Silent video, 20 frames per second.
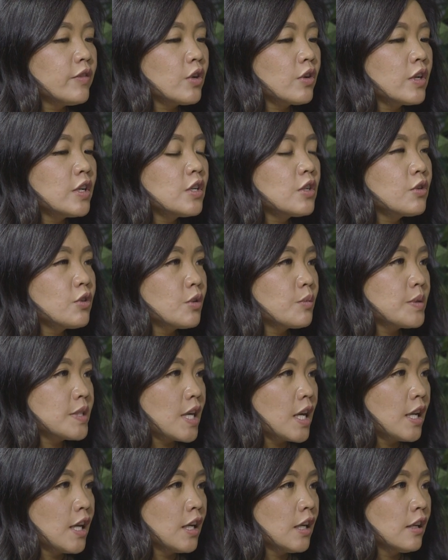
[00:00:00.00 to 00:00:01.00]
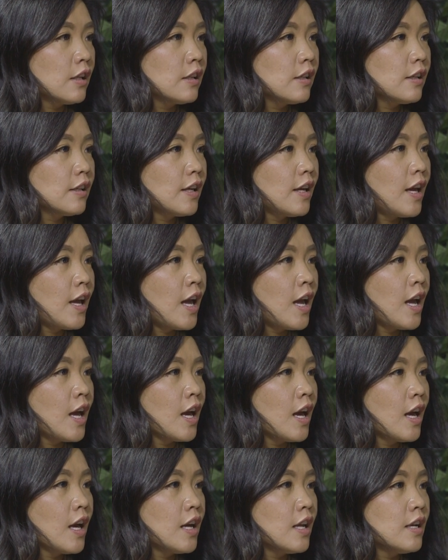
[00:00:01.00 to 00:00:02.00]
if you're in a group setting
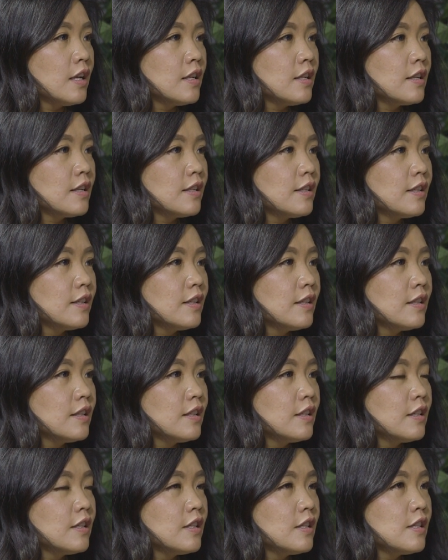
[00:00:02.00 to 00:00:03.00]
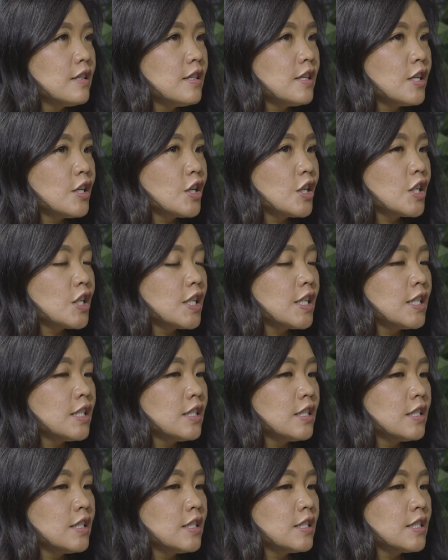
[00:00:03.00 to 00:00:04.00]
and there
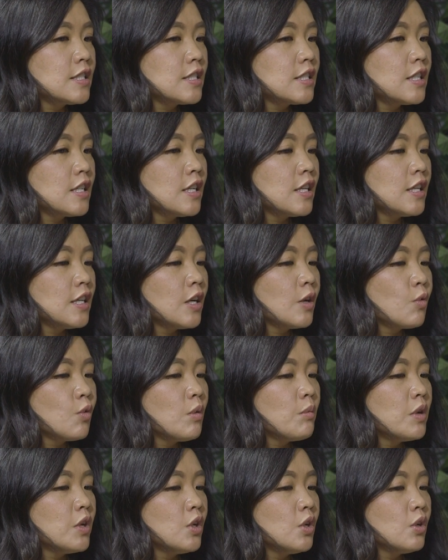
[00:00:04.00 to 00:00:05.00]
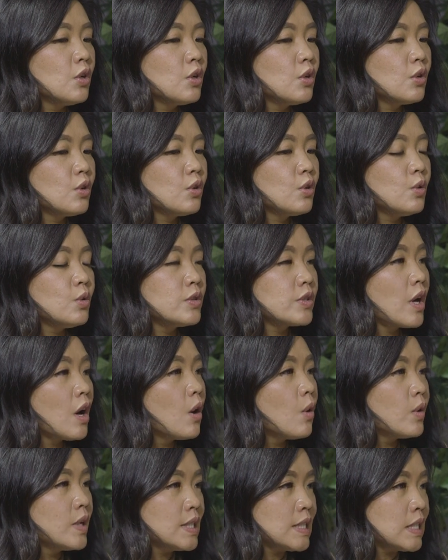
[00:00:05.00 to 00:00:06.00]
is a young woman who is
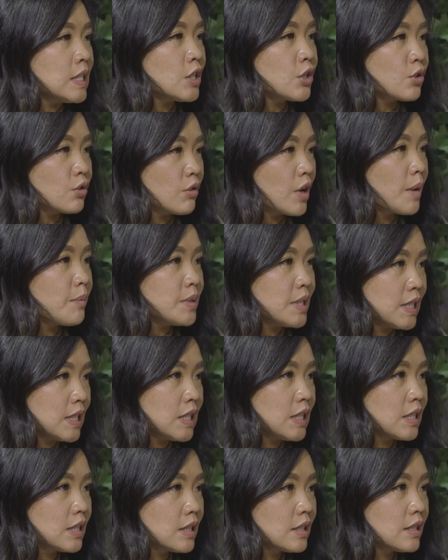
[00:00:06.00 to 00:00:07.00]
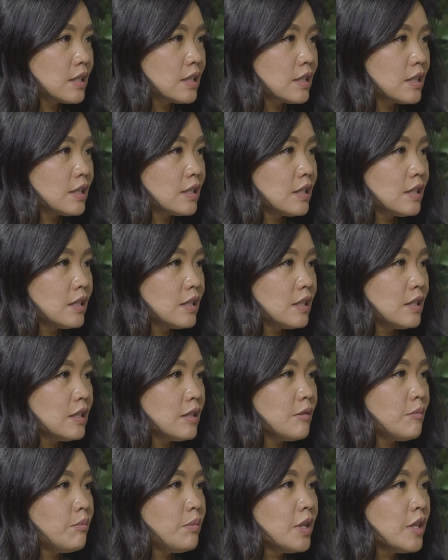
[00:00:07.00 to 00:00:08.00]
always interrupted,
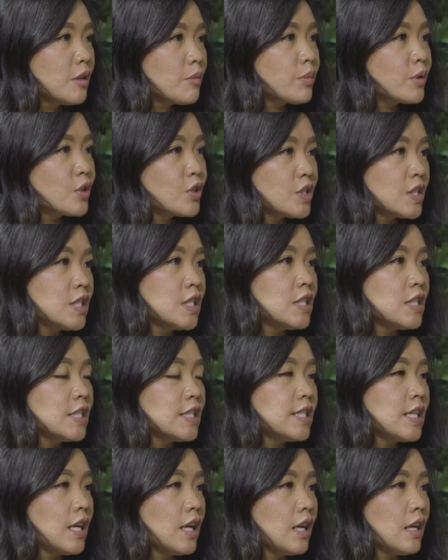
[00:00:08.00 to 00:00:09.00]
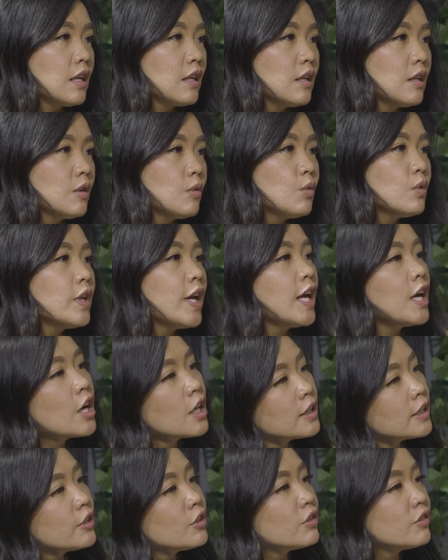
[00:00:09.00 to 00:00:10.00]
be the person to say, well,
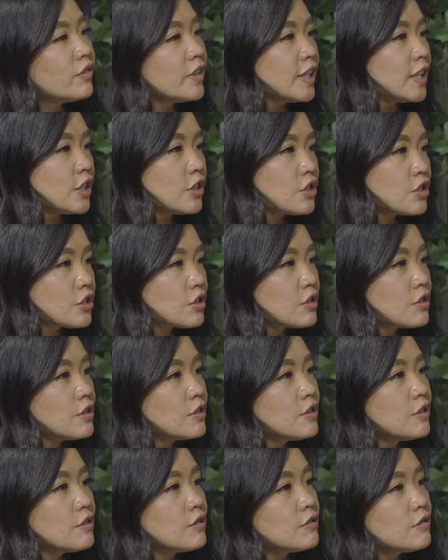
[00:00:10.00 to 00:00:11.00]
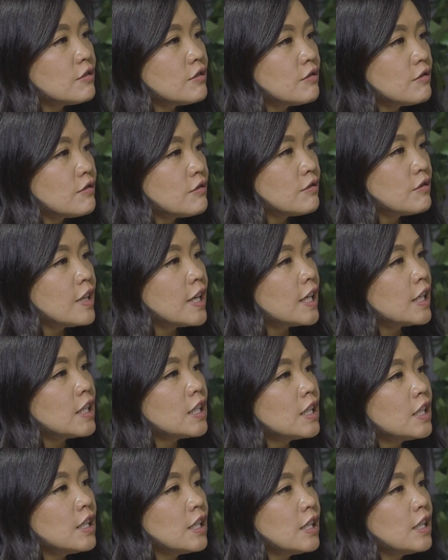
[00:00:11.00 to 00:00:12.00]
hang on, let her finish. Ooh, that's a good
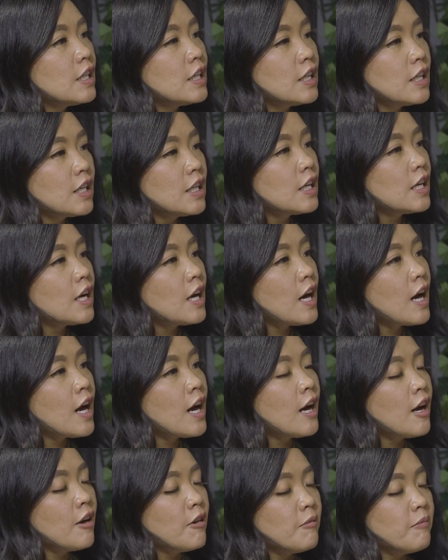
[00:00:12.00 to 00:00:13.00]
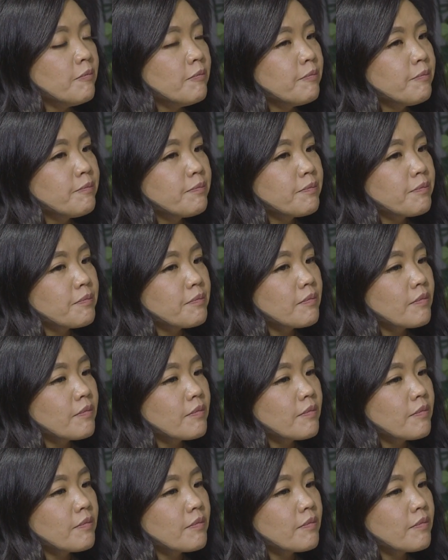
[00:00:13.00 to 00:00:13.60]
example. I like that one.